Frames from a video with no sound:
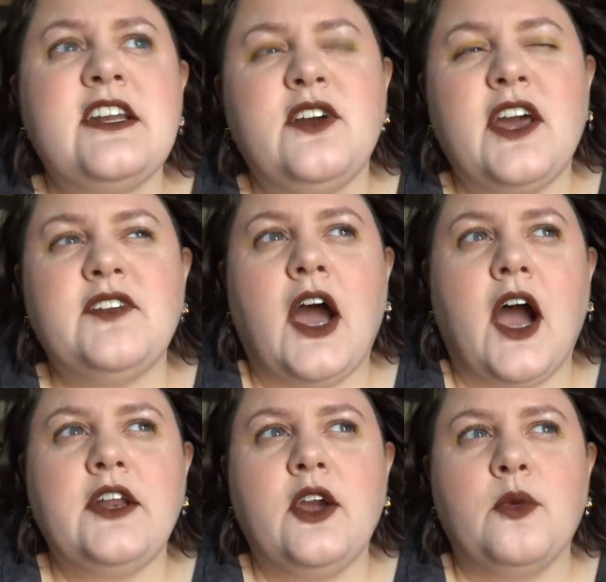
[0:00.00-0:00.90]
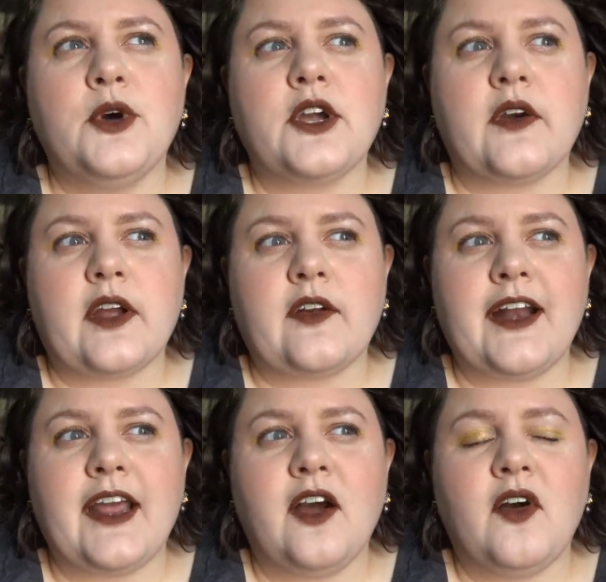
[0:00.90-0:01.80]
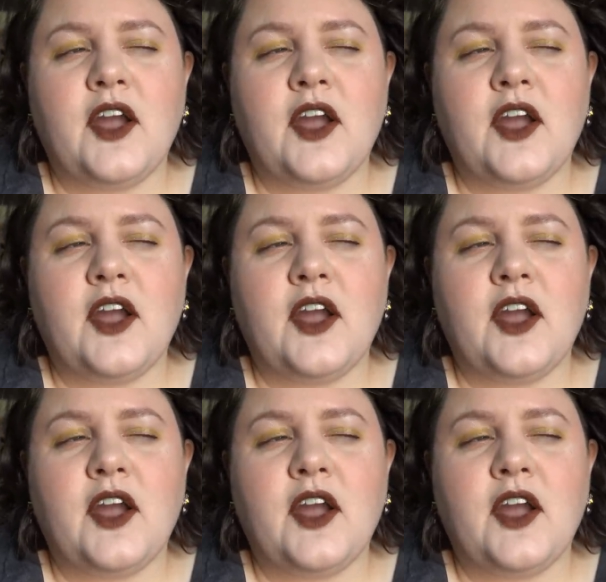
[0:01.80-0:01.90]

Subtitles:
I don't have an audiobook going right now,